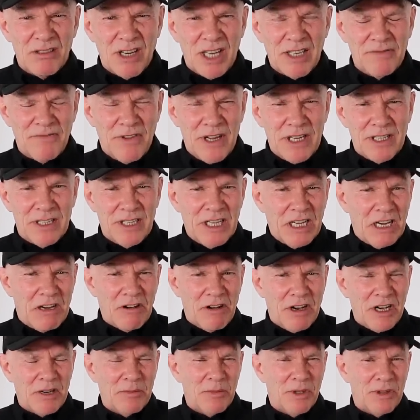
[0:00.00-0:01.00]
I find it
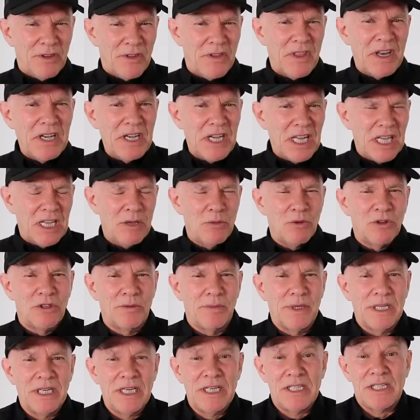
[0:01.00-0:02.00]
incredible that the knee would have
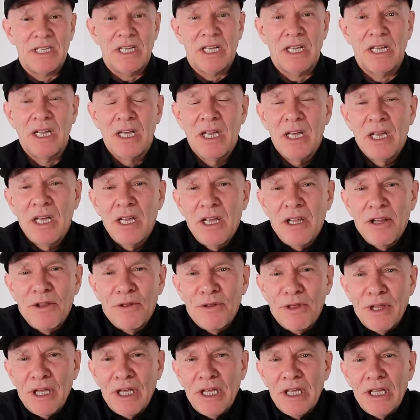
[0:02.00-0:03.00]
been hitting
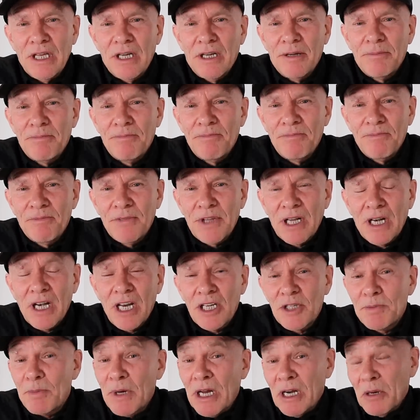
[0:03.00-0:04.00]
the
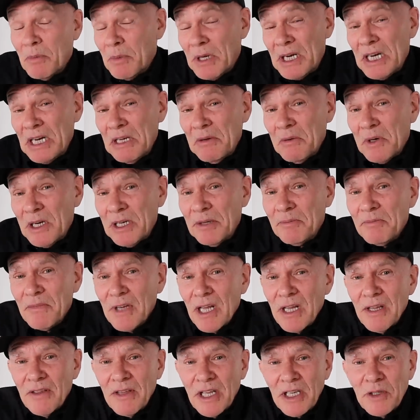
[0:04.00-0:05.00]
clutch pedal. But anyway,
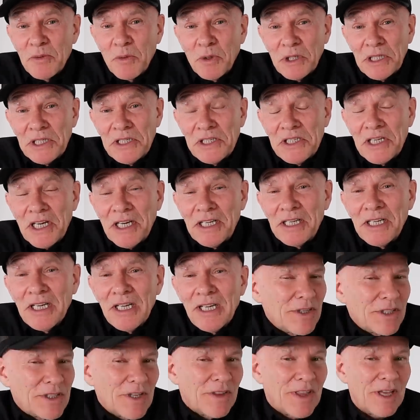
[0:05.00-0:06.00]
that's what he said.
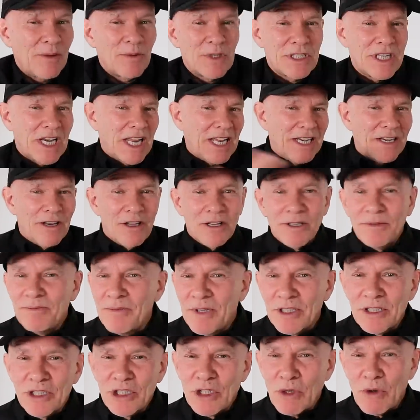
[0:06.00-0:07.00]
So there was Lando
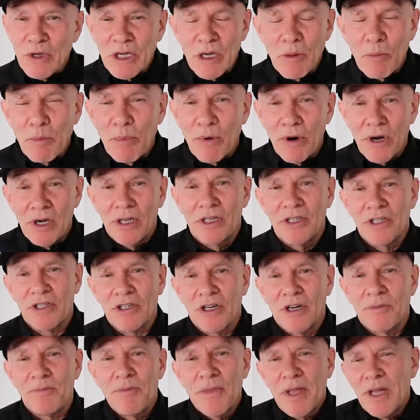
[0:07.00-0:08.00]
doing a brilliant
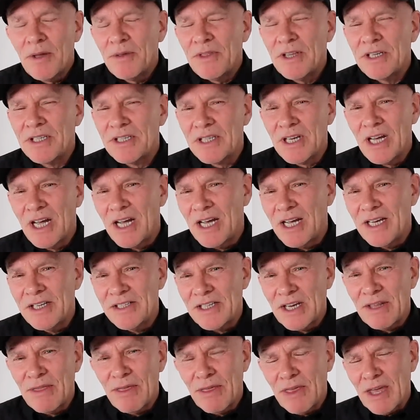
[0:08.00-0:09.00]
job. The
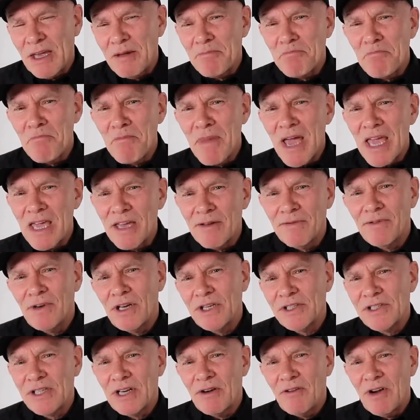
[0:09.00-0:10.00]
tyres, I think, may have
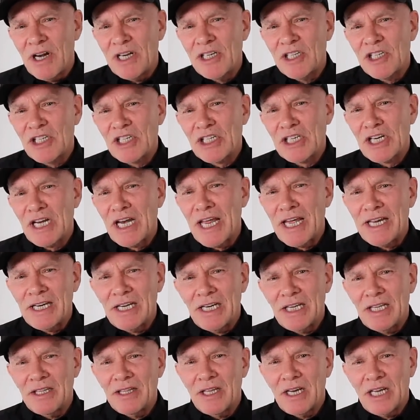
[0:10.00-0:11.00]
lost their edge
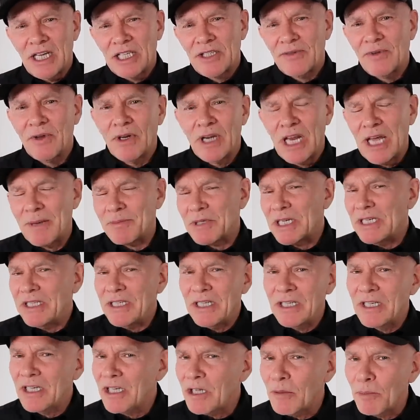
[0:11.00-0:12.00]
slightly in the last few laps. He
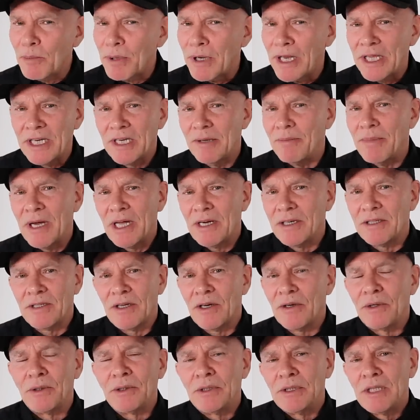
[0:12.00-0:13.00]
didn't complain about it
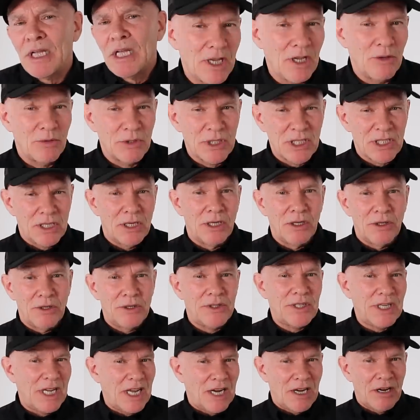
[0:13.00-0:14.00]
at all. It was just
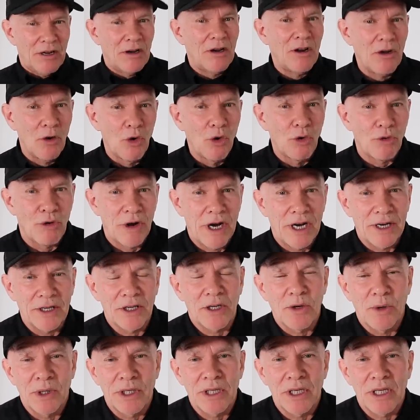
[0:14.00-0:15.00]
Lewis. He had an all-round
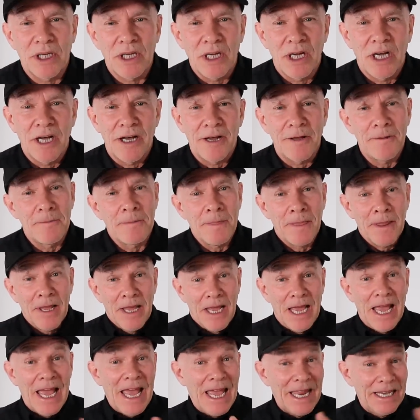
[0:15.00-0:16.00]
quicker car
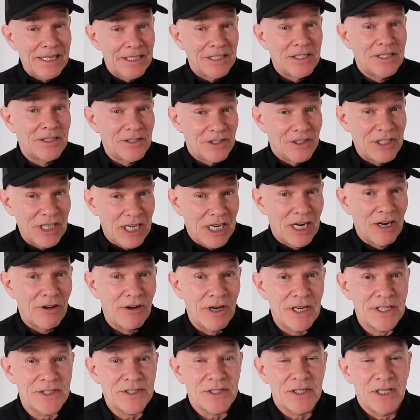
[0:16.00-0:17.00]
and
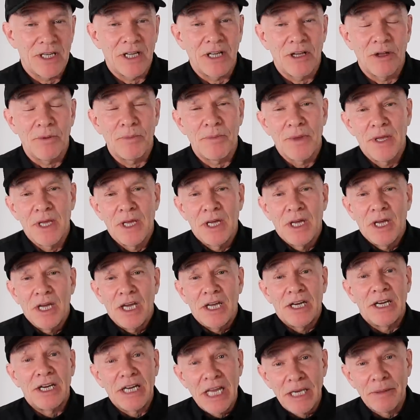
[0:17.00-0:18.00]
DRS to help.
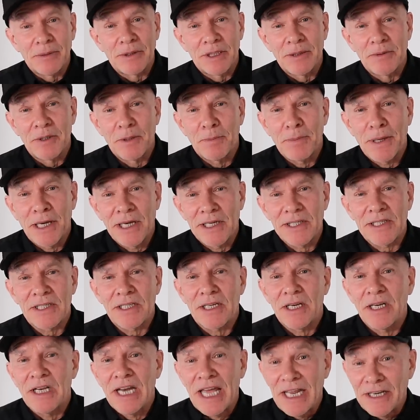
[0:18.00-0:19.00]
It enabled him to
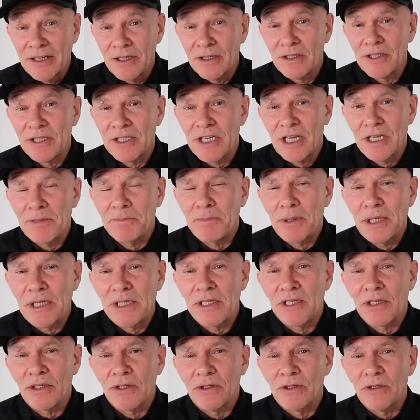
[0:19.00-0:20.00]
pass Lando to take
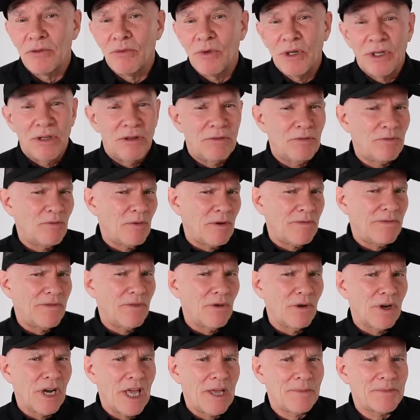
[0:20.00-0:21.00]
P2 with
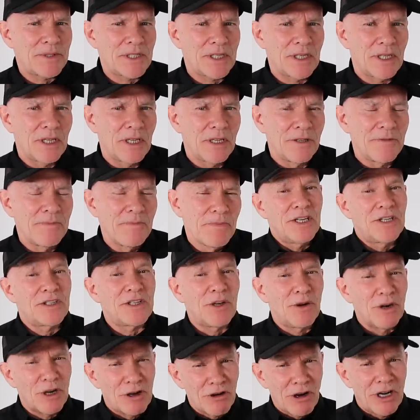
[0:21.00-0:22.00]
four laps to go.
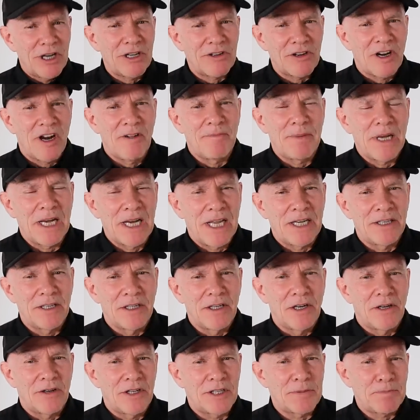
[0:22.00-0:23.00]
So a great drive by Lando
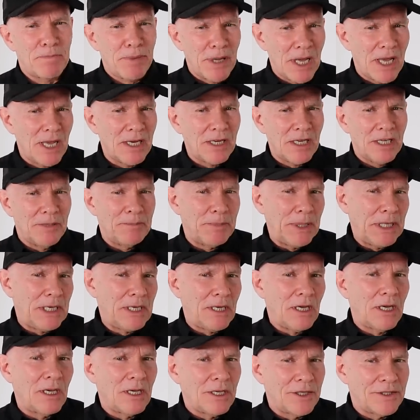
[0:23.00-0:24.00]
Norris, partly
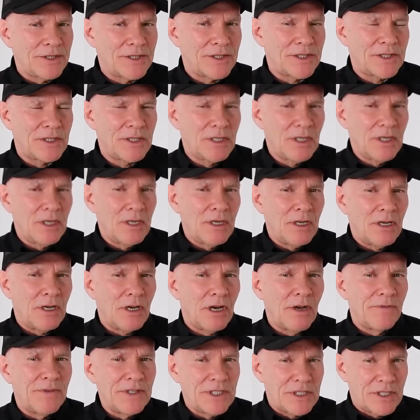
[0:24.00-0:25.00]
because
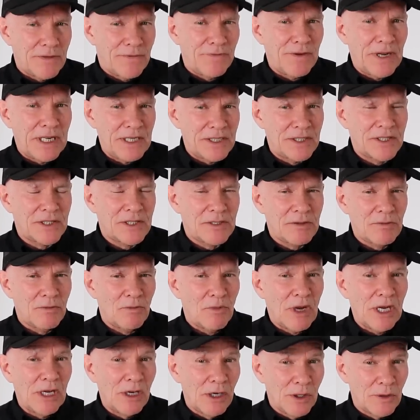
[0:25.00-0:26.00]
of his defense
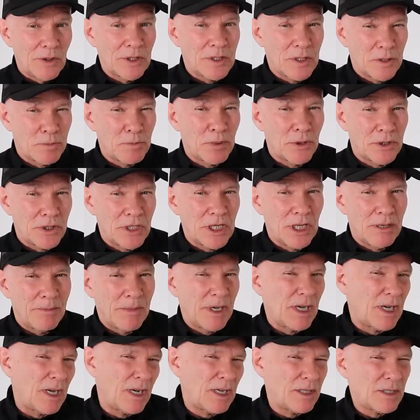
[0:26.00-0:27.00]
when Lewis was pushing him
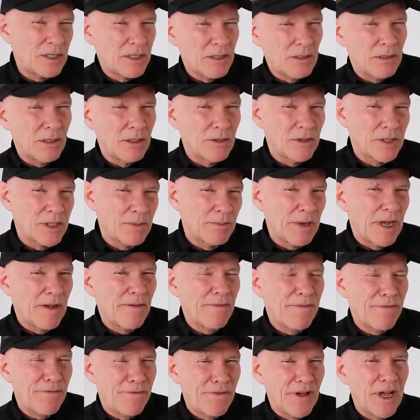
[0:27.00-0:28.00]
hard. It took Lewis
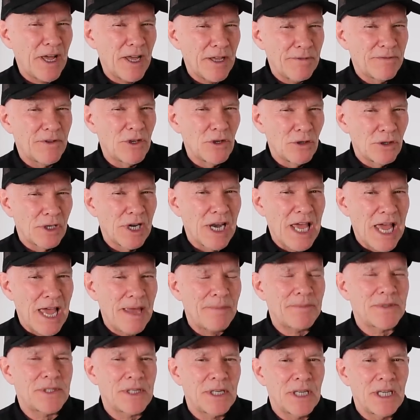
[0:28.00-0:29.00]
about five good
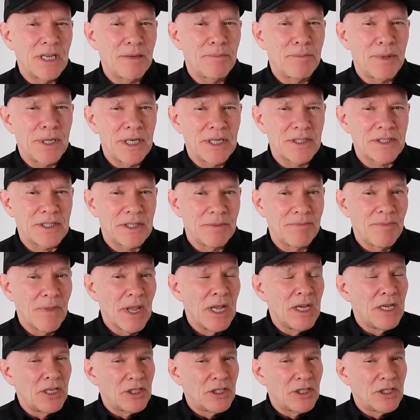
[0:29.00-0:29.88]
laps to get past him.